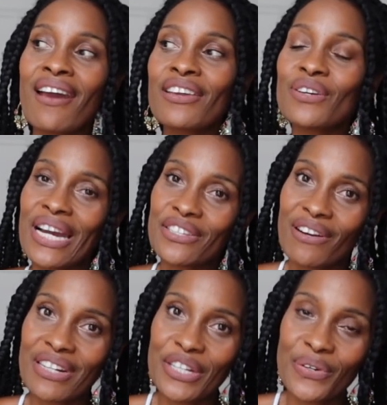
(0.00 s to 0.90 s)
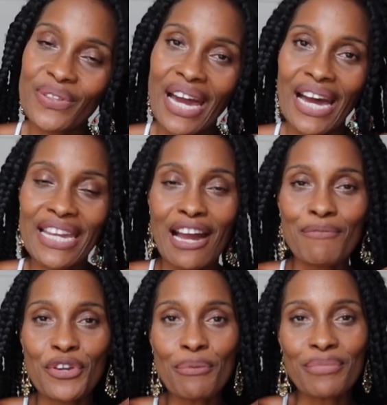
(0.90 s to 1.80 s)
You guys already know that I am
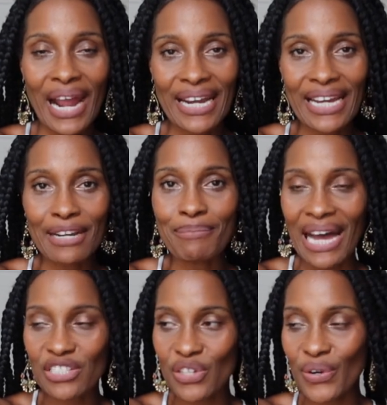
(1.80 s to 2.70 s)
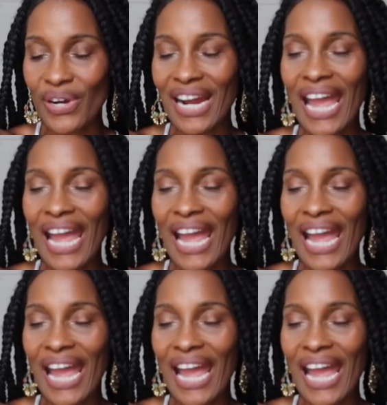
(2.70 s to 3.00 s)
their brand ambassador